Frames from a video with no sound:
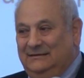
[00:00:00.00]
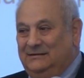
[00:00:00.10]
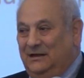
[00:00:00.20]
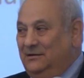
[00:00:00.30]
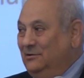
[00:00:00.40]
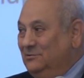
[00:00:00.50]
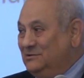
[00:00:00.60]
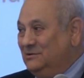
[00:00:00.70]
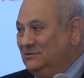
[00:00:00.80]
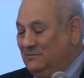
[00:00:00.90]
take
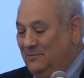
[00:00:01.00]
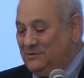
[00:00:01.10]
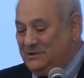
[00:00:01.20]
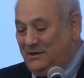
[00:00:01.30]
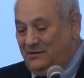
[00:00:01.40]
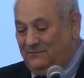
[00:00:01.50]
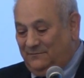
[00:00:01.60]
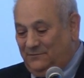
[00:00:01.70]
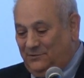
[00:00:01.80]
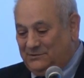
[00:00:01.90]
those as representative
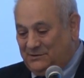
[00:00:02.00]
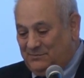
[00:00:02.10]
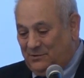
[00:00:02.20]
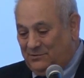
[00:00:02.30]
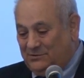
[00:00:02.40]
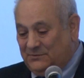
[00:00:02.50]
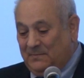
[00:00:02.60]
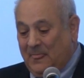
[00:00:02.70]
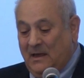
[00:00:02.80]
of noise exposure.